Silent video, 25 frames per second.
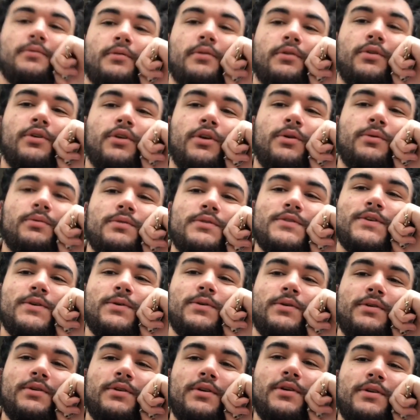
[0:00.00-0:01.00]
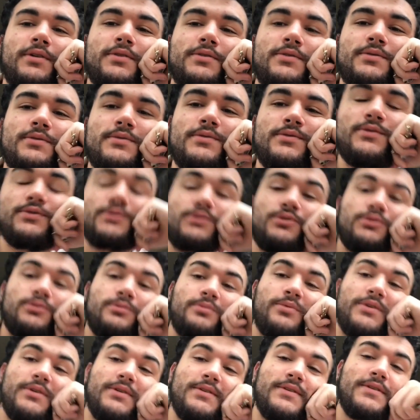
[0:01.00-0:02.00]
Yo, what's going on YouTube?
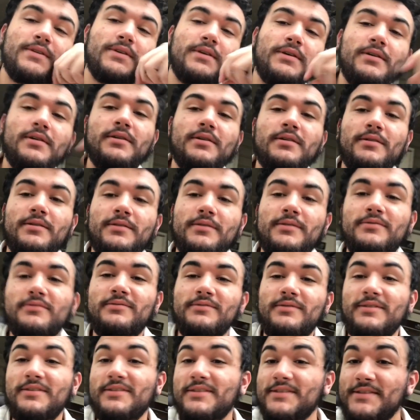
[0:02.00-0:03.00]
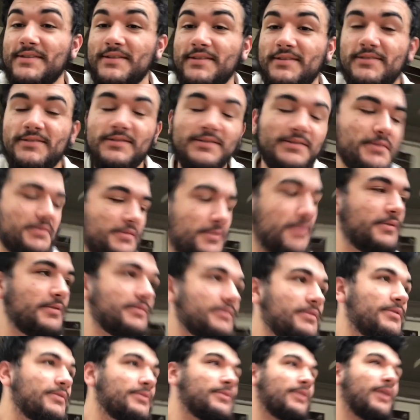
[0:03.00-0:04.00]
It's Ethan here.
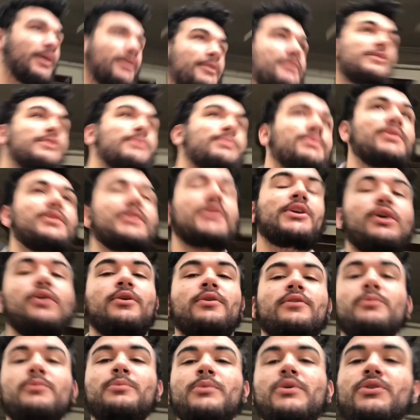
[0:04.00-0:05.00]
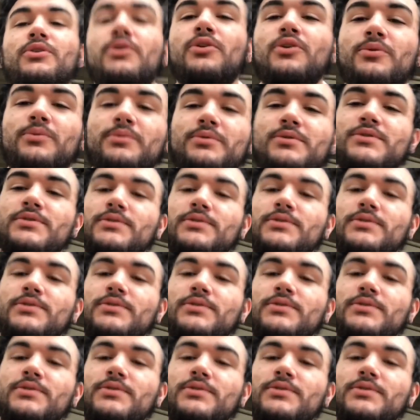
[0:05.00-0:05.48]
I just wanted to go over my car with you